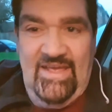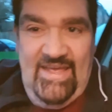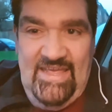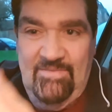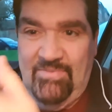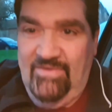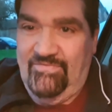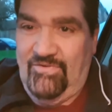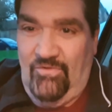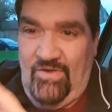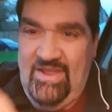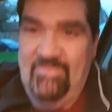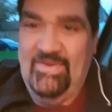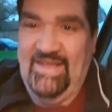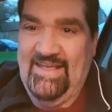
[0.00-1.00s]
heap of
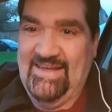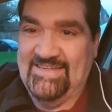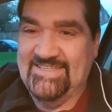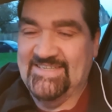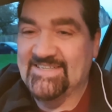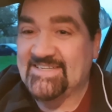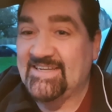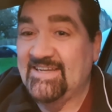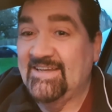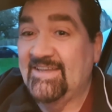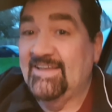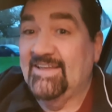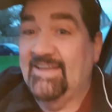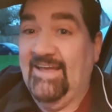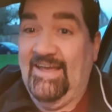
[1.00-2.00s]
cream and custard.
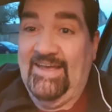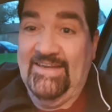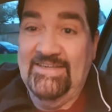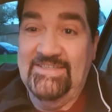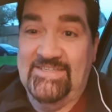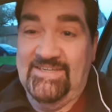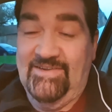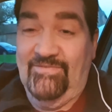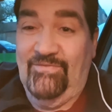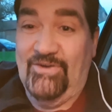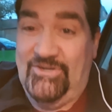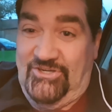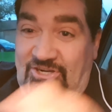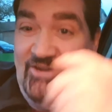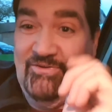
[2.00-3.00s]
And for
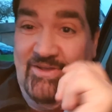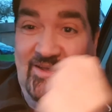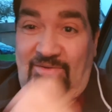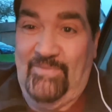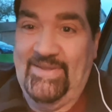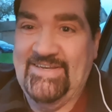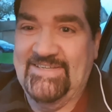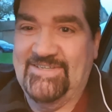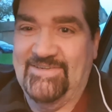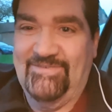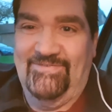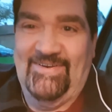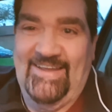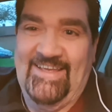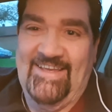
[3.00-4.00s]
a joke, I went to
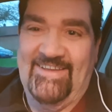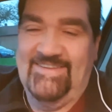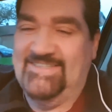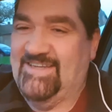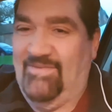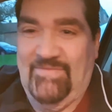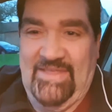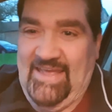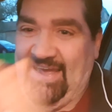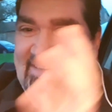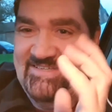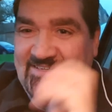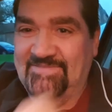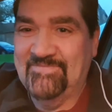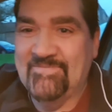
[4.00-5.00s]
flick something
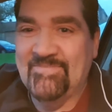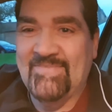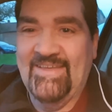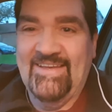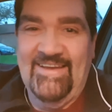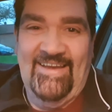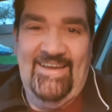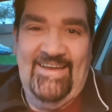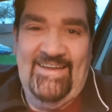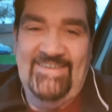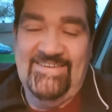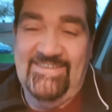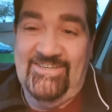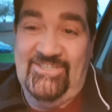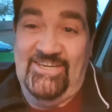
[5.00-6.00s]
at her,
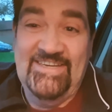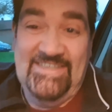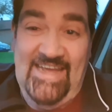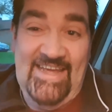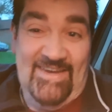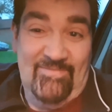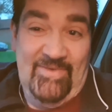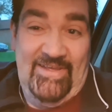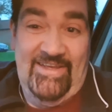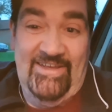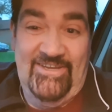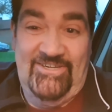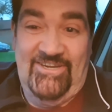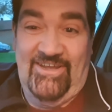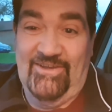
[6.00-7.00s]
and she dared me.
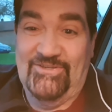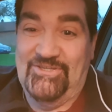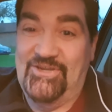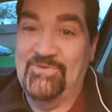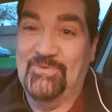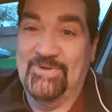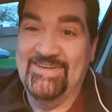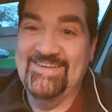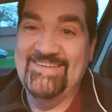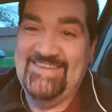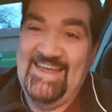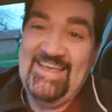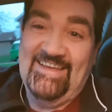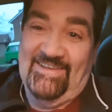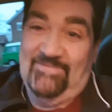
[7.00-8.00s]
She goes, "You wouldn't
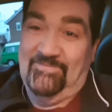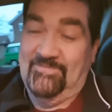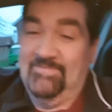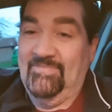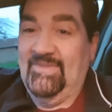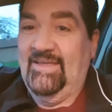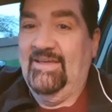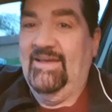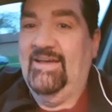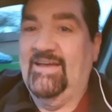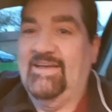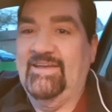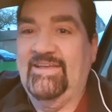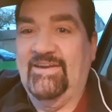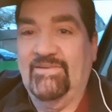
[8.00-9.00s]
dare,
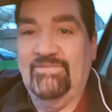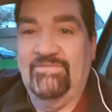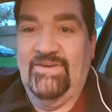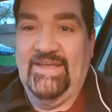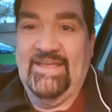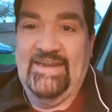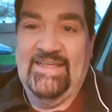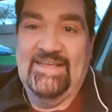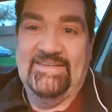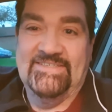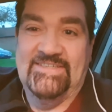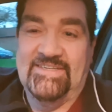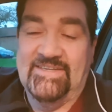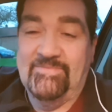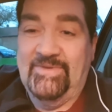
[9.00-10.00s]
you know, flick any
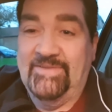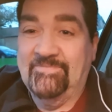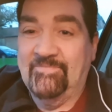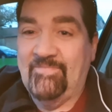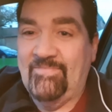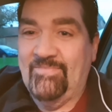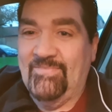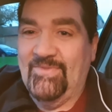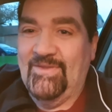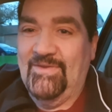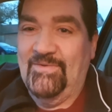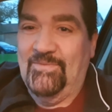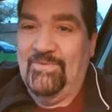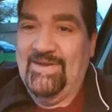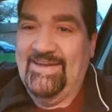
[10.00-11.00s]
custard at me."
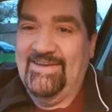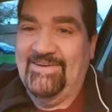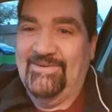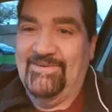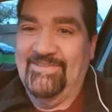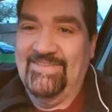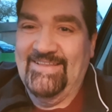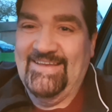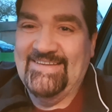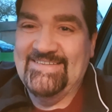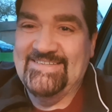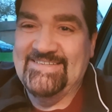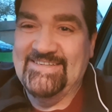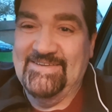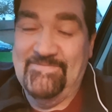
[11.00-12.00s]
Well,
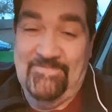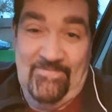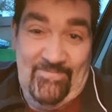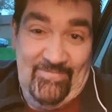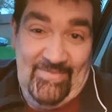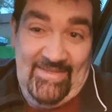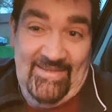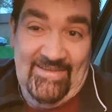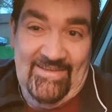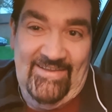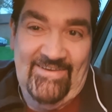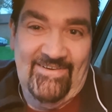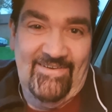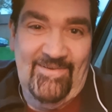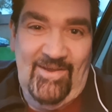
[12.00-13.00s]
that's
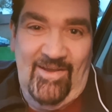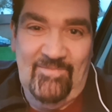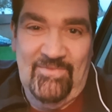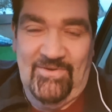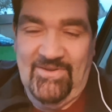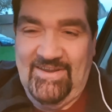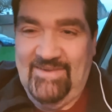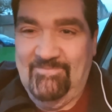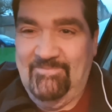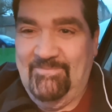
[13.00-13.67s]
you know, I'm not gonna